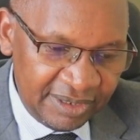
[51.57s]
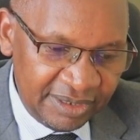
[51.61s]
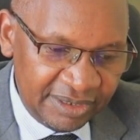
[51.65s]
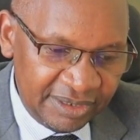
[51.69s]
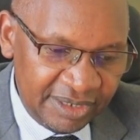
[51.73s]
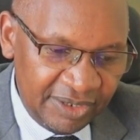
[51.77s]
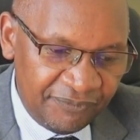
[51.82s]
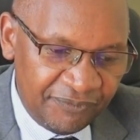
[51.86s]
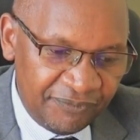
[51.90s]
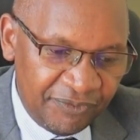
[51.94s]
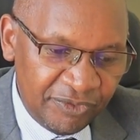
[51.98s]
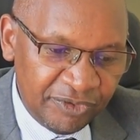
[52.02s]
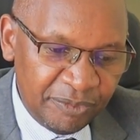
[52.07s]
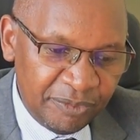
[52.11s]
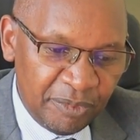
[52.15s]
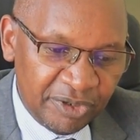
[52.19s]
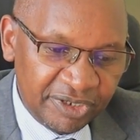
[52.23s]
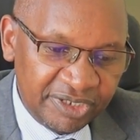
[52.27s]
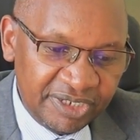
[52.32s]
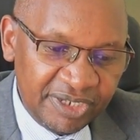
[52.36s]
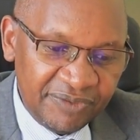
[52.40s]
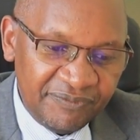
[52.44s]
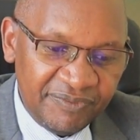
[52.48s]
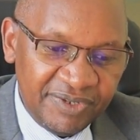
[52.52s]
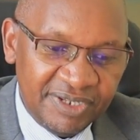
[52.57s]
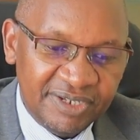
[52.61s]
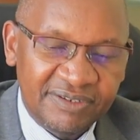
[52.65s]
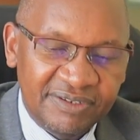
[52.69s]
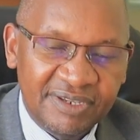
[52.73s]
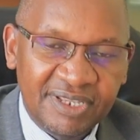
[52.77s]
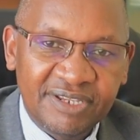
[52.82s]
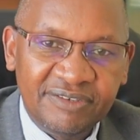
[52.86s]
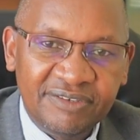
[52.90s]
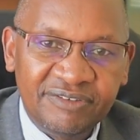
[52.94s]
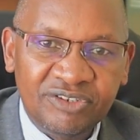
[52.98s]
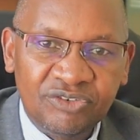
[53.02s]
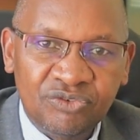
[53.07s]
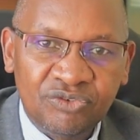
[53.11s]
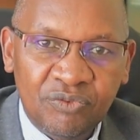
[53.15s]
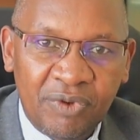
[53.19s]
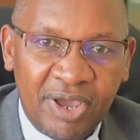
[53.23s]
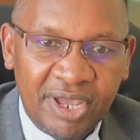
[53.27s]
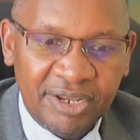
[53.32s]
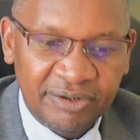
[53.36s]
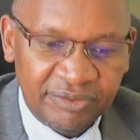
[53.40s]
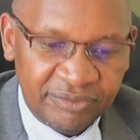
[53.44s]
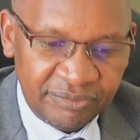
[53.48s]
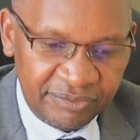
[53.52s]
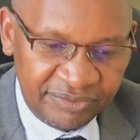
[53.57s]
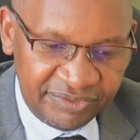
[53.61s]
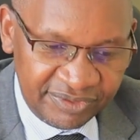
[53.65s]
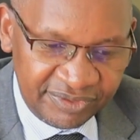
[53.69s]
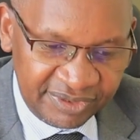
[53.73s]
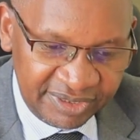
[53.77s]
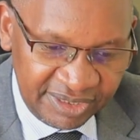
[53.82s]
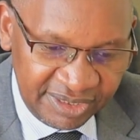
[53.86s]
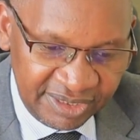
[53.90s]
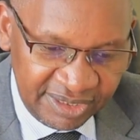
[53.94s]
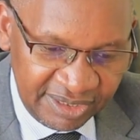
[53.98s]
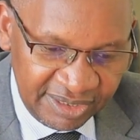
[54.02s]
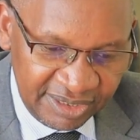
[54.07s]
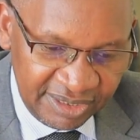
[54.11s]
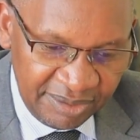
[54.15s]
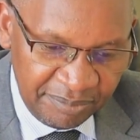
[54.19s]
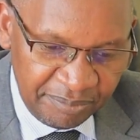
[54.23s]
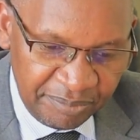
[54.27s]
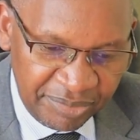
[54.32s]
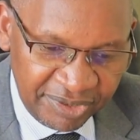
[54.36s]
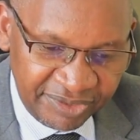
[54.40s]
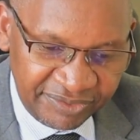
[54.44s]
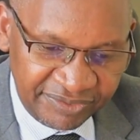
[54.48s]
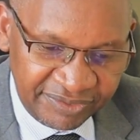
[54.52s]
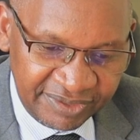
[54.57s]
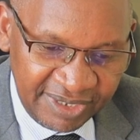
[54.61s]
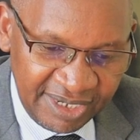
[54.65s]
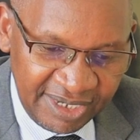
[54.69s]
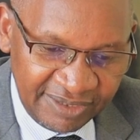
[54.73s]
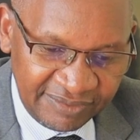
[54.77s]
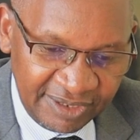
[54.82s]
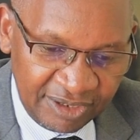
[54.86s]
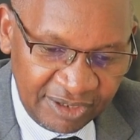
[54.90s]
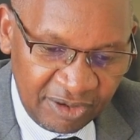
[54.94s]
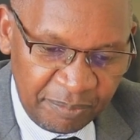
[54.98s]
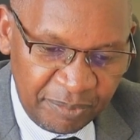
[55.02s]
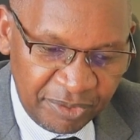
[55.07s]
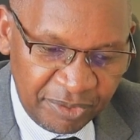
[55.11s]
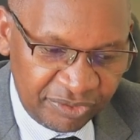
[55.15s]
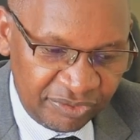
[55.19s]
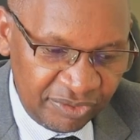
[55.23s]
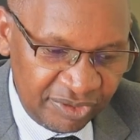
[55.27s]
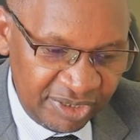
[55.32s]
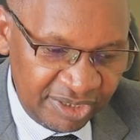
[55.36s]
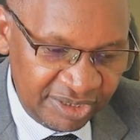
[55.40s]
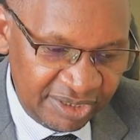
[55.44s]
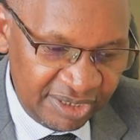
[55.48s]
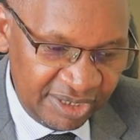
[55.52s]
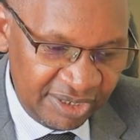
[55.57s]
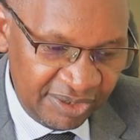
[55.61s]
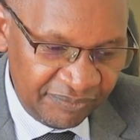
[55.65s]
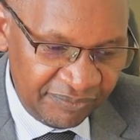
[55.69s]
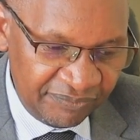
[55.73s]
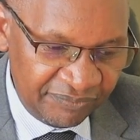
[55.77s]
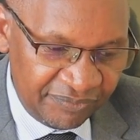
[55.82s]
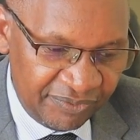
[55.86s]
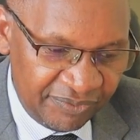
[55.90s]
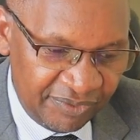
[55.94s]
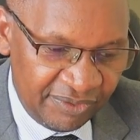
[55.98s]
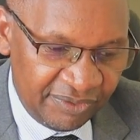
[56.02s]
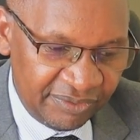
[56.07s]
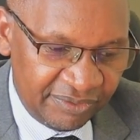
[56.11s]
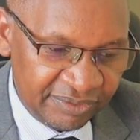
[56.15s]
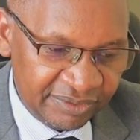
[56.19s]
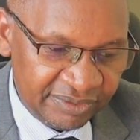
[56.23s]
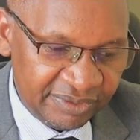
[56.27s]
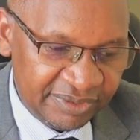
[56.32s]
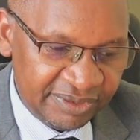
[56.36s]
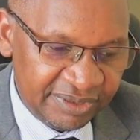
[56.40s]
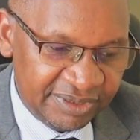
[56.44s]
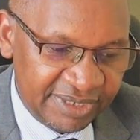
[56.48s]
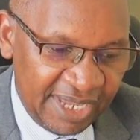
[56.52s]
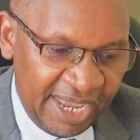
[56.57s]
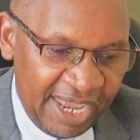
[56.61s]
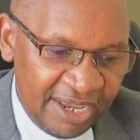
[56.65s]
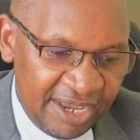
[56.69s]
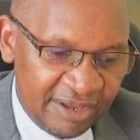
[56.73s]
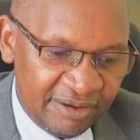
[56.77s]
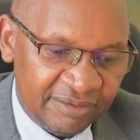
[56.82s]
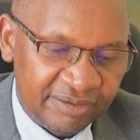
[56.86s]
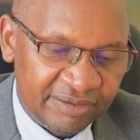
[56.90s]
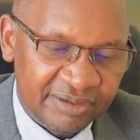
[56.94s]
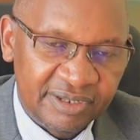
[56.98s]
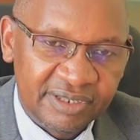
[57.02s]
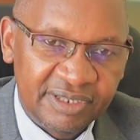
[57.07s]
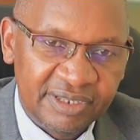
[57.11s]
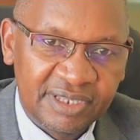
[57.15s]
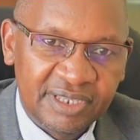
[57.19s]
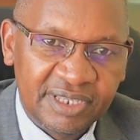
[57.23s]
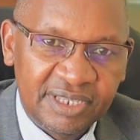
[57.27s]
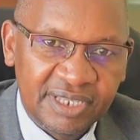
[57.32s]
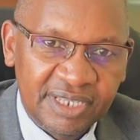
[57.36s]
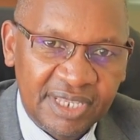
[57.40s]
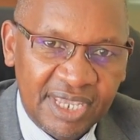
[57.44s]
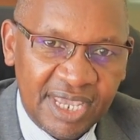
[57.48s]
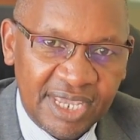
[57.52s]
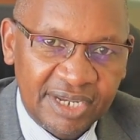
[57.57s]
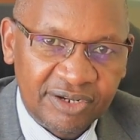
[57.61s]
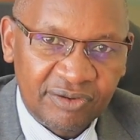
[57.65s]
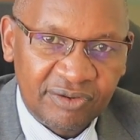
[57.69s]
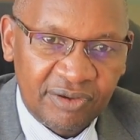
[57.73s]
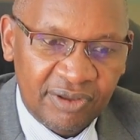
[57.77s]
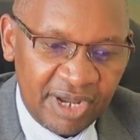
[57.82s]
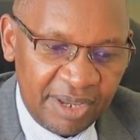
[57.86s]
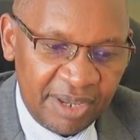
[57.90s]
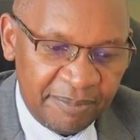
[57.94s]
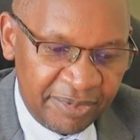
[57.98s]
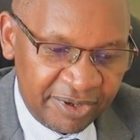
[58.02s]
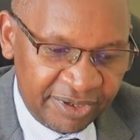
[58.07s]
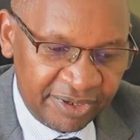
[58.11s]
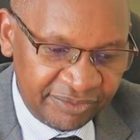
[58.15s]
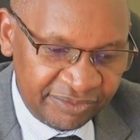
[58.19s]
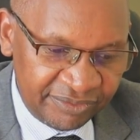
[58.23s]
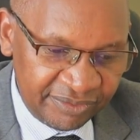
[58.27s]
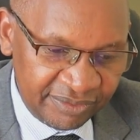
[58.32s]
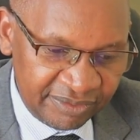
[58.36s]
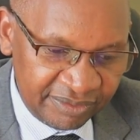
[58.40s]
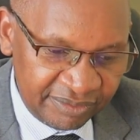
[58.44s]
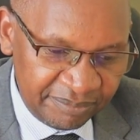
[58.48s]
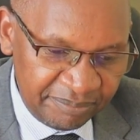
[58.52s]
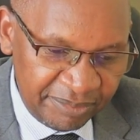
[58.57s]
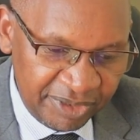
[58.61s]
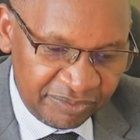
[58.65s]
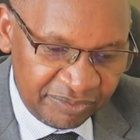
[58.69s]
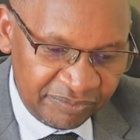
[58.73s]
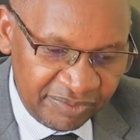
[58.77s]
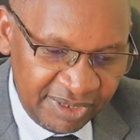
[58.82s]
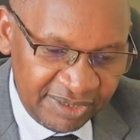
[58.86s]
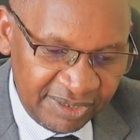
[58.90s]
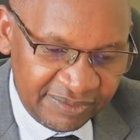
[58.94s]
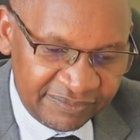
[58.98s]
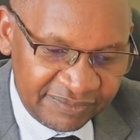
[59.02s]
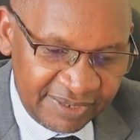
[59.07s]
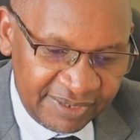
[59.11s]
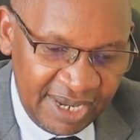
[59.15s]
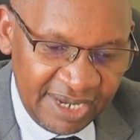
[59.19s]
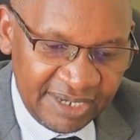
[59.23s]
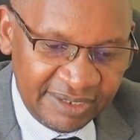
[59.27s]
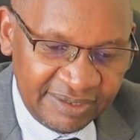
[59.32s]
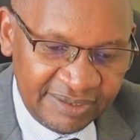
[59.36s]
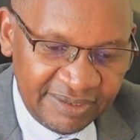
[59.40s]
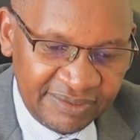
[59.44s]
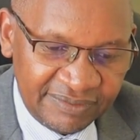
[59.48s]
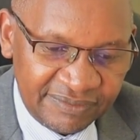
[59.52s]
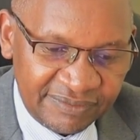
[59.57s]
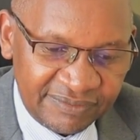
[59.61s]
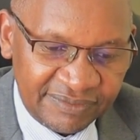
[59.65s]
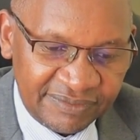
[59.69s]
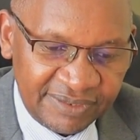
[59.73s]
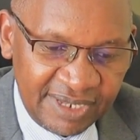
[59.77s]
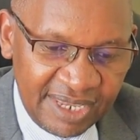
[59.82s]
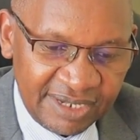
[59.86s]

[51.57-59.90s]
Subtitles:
The food motif in Genesis 1 to 3 presents an opportunity for dialogue and collaboration between scientists